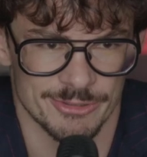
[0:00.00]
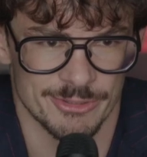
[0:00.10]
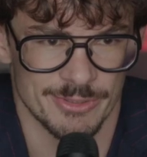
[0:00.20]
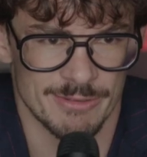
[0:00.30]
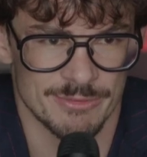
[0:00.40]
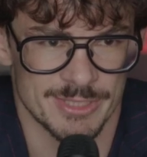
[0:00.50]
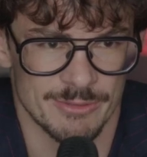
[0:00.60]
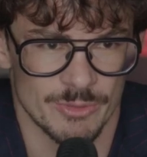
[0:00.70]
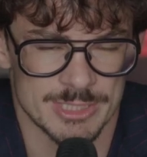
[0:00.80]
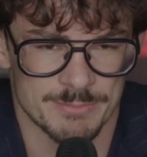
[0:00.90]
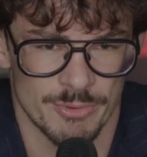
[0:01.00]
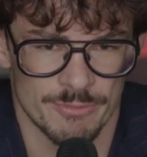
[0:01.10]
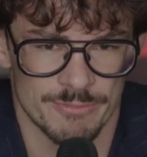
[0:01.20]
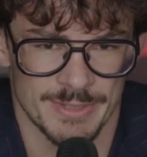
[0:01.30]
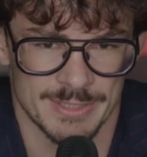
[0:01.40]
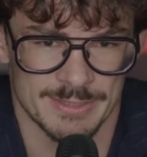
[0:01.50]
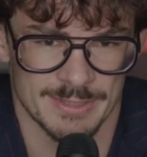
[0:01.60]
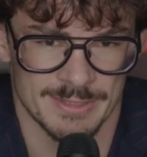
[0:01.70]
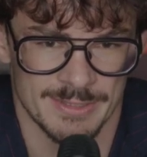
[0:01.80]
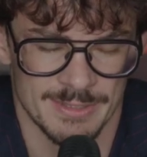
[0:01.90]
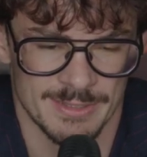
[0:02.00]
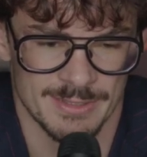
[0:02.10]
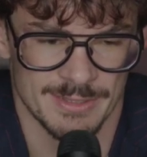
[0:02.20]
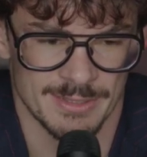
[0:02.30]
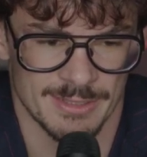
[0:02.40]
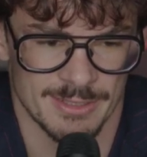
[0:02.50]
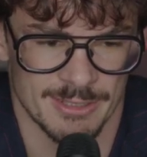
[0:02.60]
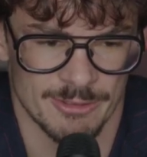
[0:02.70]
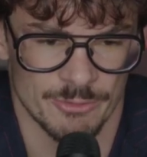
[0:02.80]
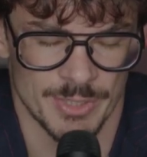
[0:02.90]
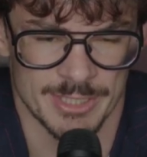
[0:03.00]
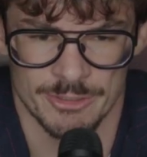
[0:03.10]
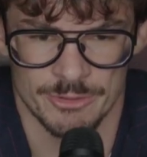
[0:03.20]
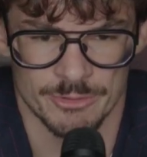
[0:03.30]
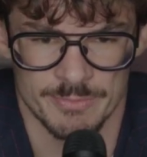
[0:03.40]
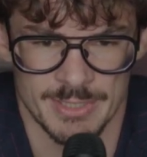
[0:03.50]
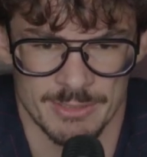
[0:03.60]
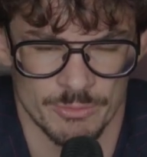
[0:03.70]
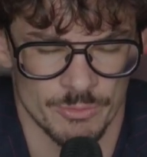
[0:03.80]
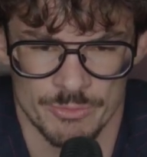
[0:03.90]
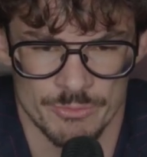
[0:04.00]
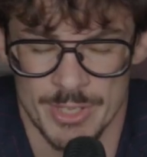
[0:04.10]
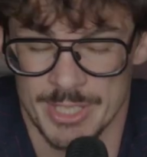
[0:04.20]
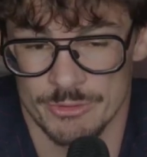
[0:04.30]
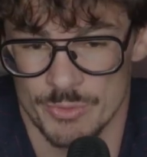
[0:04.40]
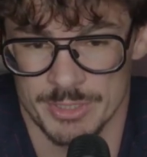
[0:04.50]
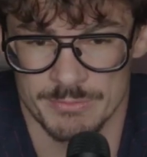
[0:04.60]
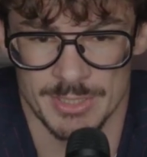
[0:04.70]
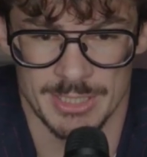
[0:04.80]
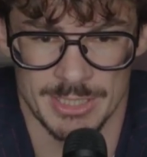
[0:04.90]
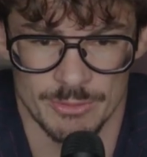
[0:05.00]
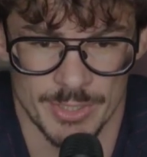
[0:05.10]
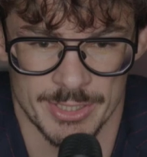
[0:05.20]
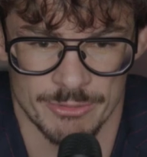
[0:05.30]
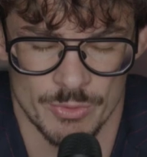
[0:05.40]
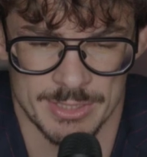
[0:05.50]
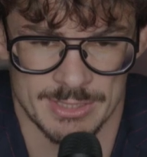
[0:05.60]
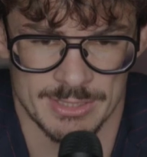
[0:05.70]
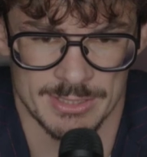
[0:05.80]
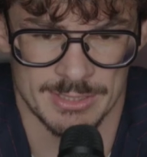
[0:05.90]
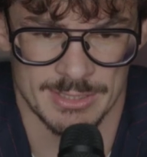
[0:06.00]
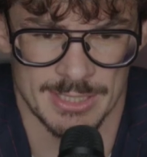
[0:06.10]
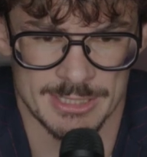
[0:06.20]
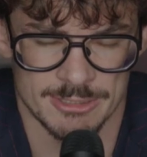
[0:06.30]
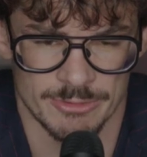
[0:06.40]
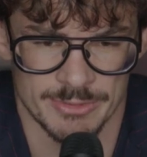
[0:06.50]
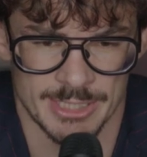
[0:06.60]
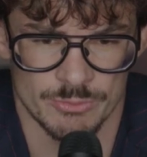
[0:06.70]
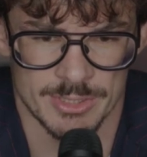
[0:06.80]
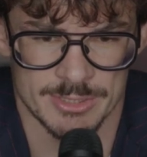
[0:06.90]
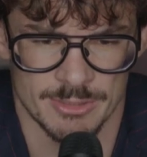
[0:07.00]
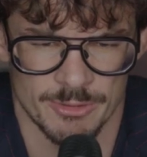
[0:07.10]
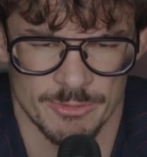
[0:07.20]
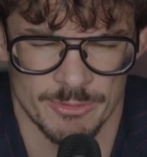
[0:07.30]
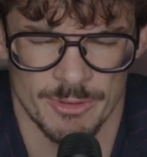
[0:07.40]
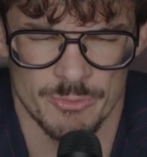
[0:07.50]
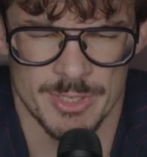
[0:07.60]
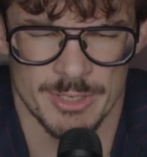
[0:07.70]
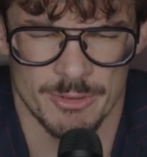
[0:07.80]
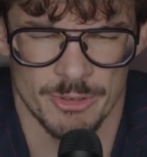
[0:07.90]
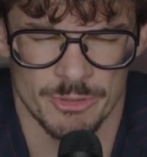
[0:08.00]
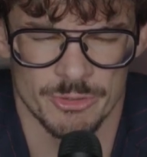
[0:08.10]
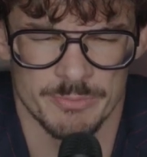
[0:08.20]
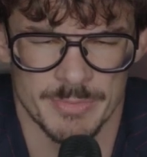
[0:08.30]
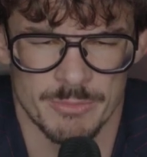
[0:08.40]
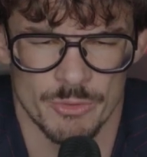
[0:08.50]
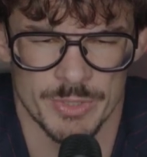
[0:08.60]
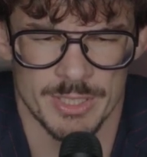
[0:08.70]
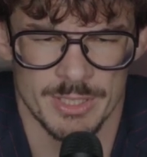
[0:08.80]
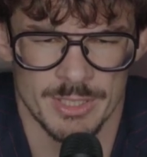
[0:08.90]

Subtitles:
You know, everything was perfect. We had a good meal, we had a great meal, we had a great day. So that was a good memory.